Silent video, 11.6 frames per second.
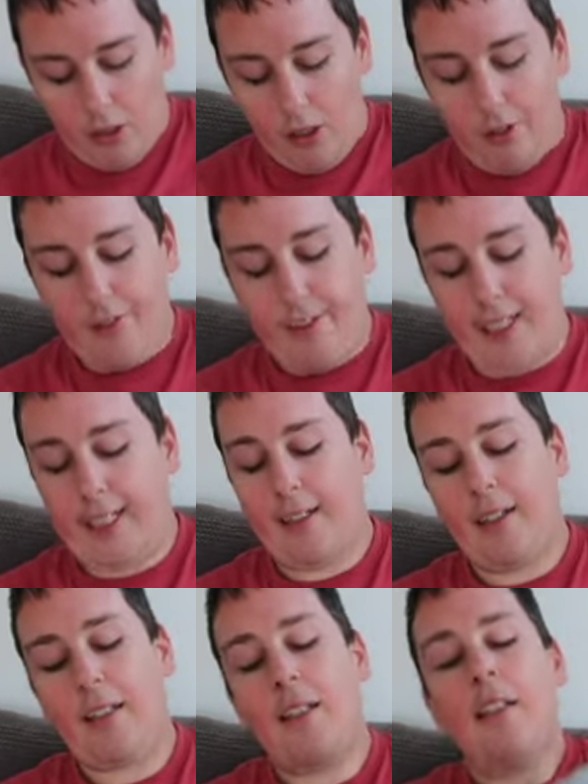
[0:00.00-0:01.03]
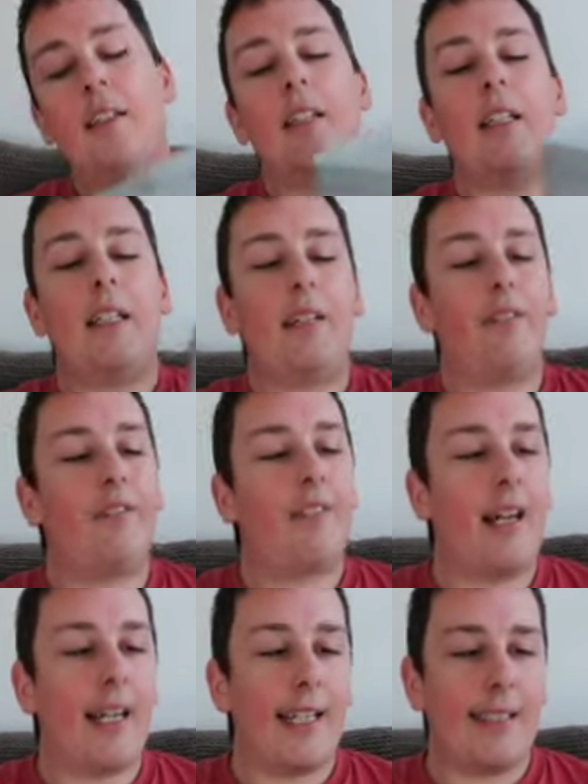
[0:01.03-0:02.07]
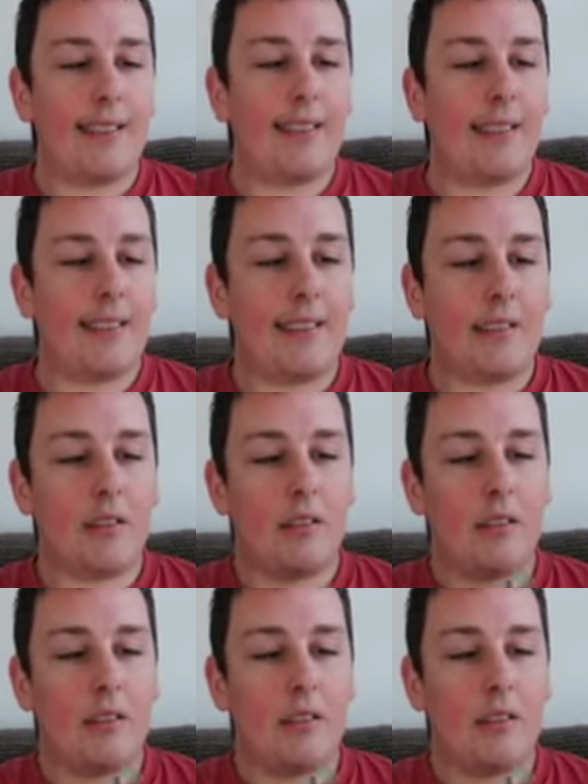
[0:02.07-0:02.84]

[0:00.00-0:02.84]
I think, if they did